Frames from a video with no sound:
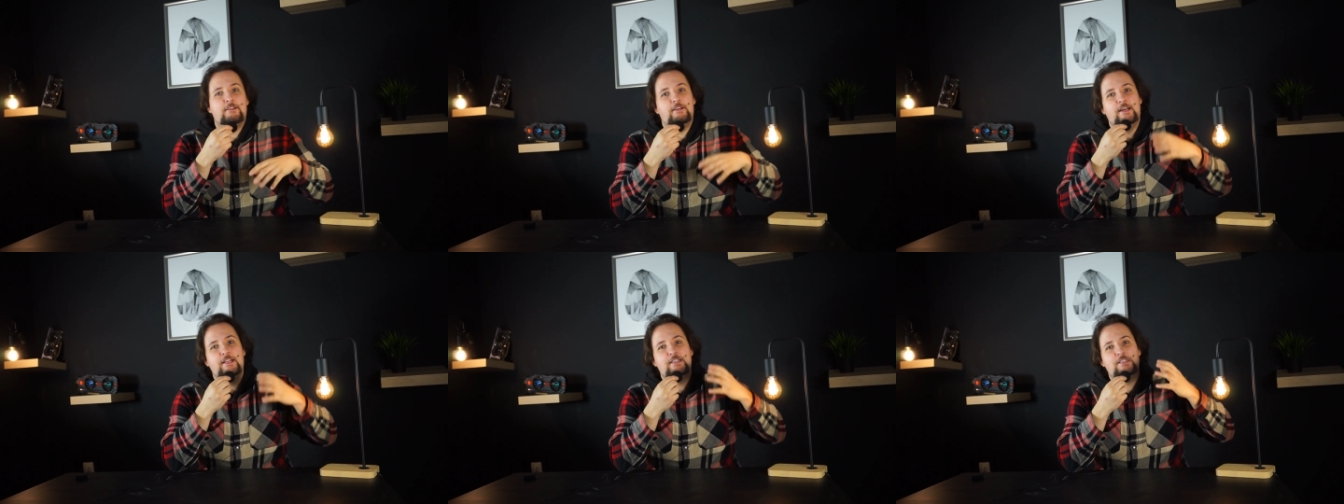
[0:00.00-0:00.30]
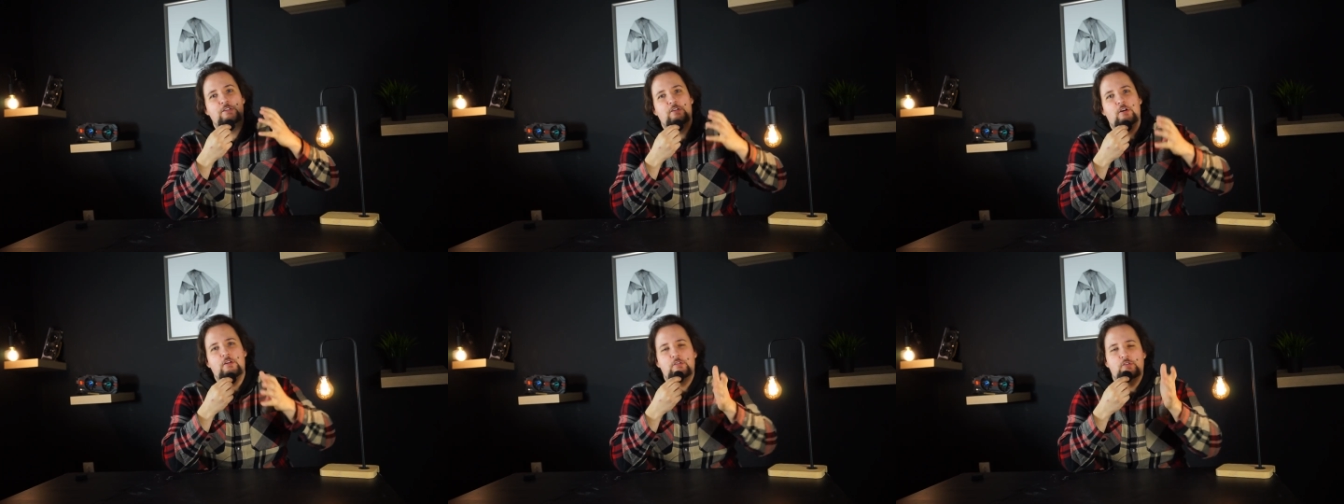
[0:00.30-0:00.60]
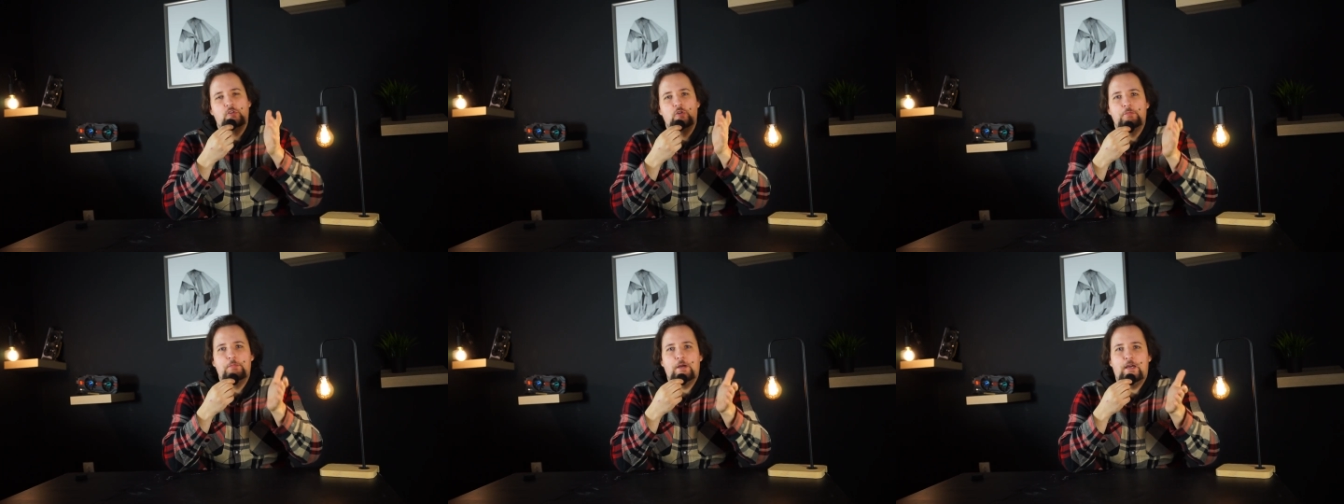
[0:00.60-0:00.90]
it's not
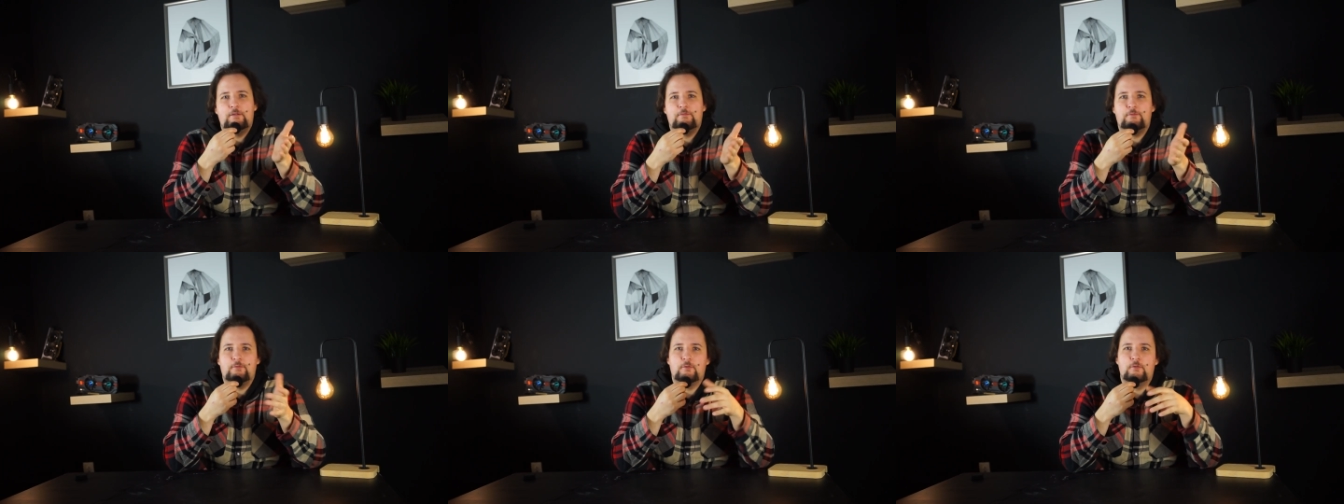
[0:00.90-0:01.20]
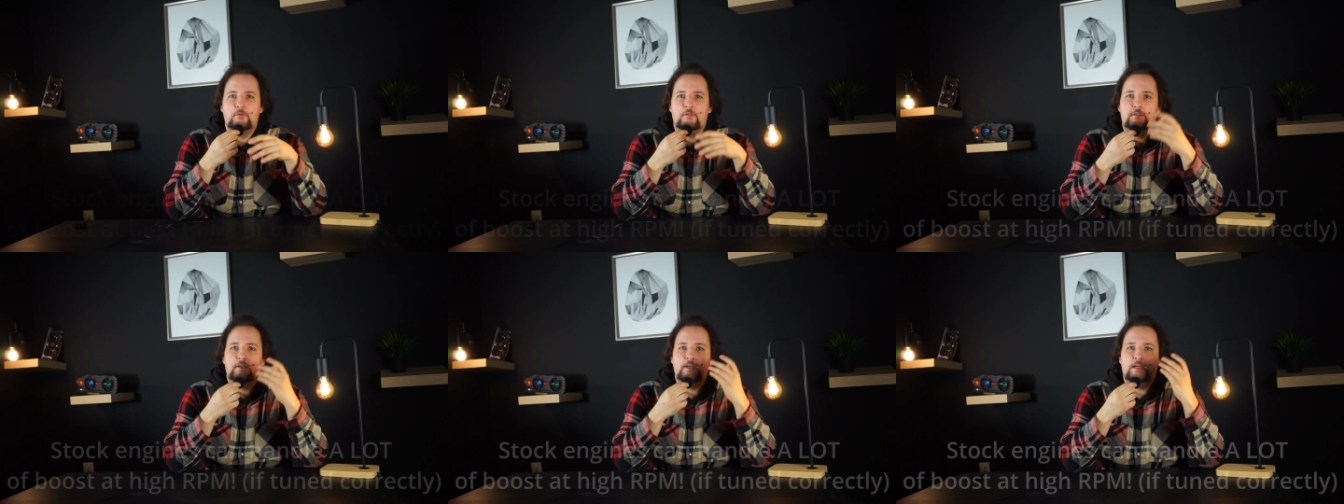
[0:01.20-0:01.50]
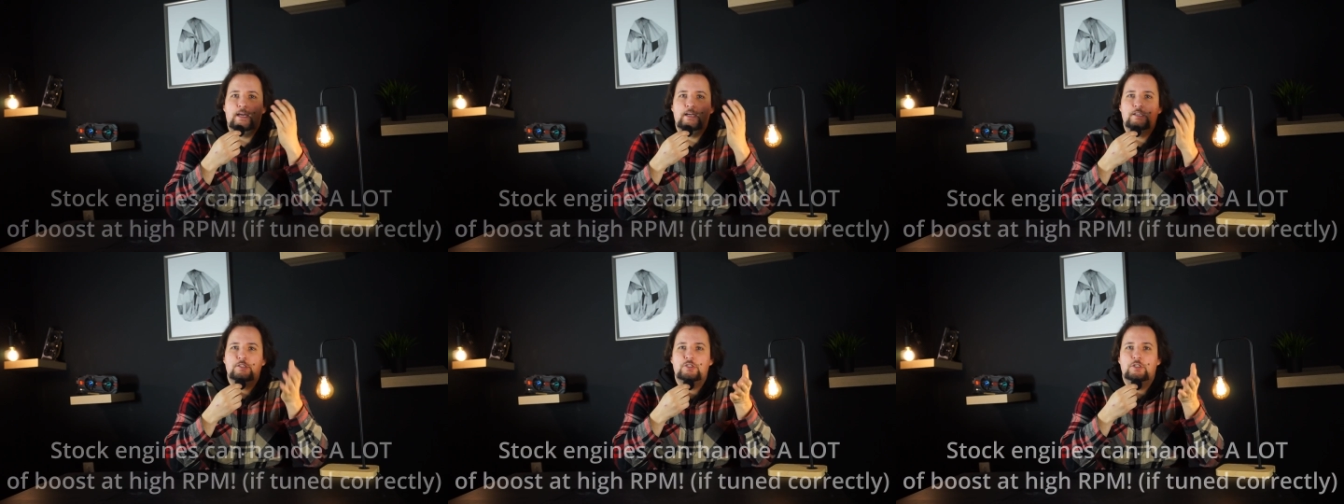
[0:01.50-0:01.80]
too bad for the
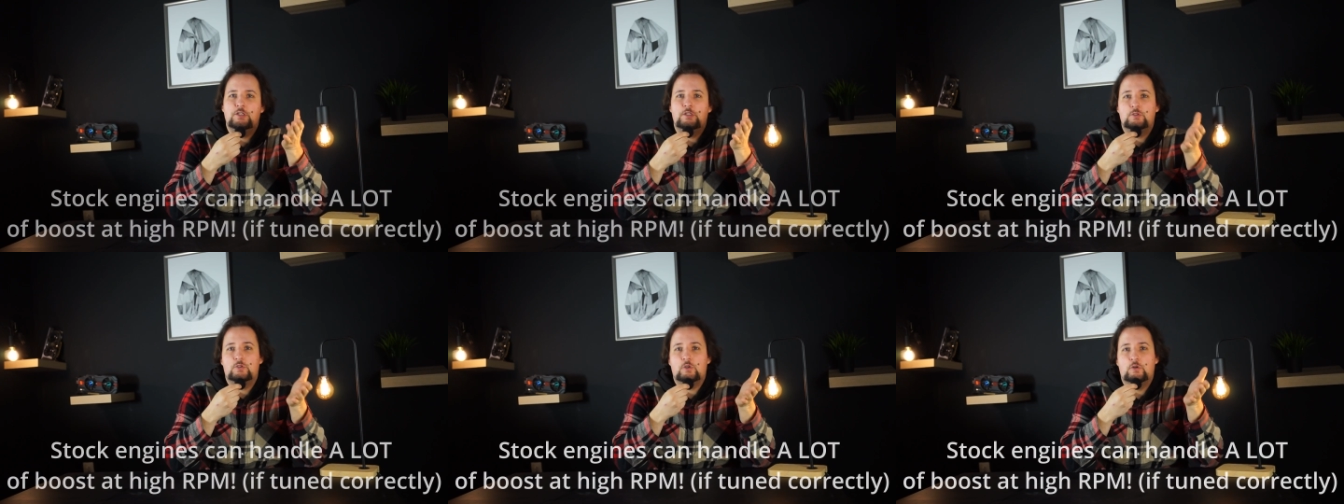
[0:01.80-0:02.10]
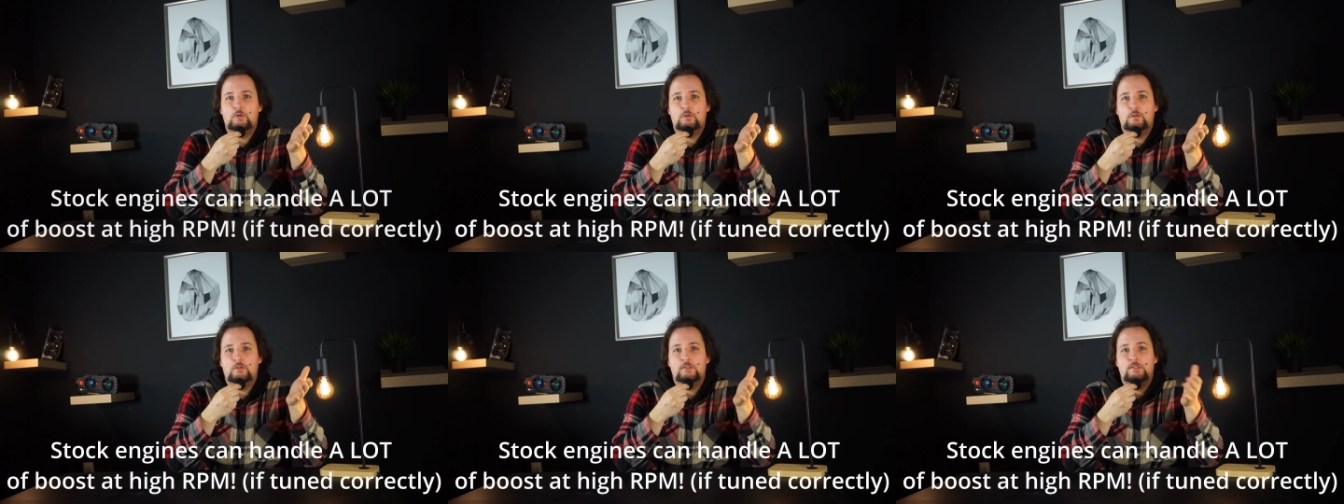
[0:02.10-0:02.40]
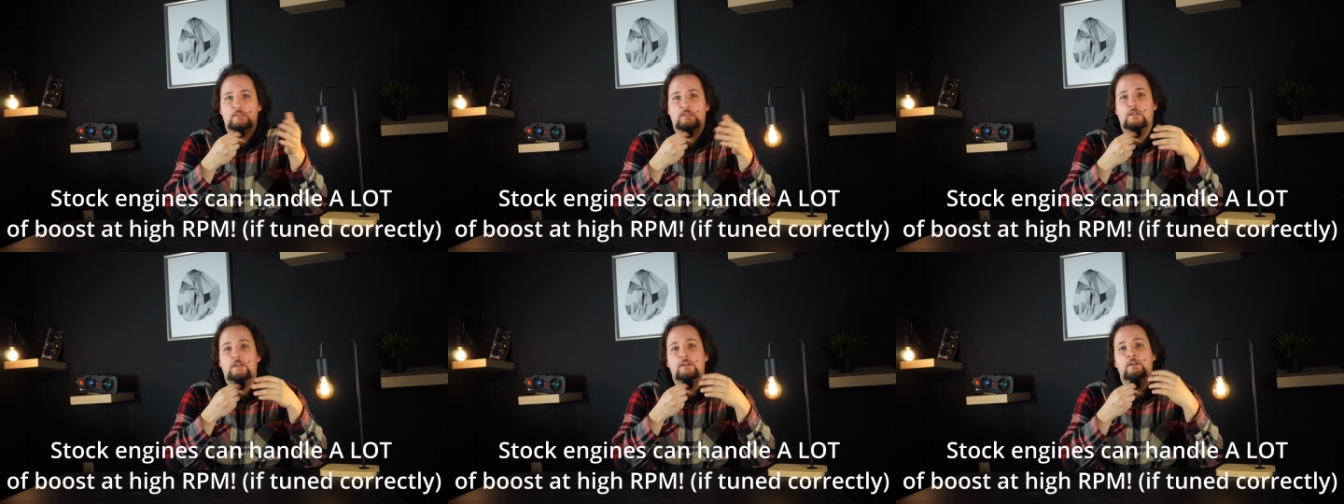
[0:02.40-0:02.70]
engine
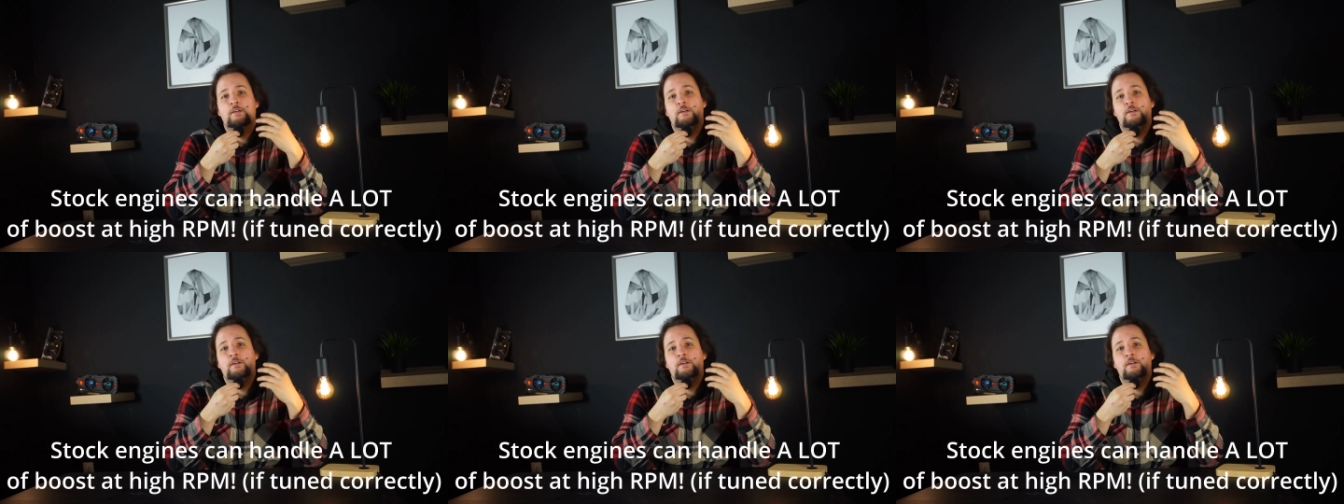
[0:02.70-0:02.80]
internals.